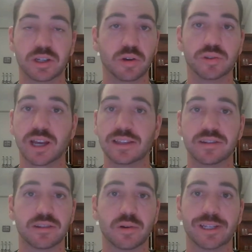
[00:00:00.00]
no signs
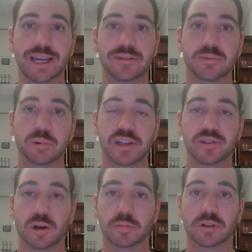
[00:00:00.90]
of slowing down for Bryce
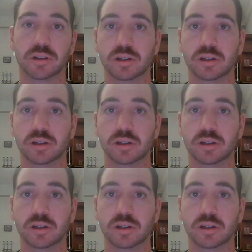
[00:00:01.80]
Harper.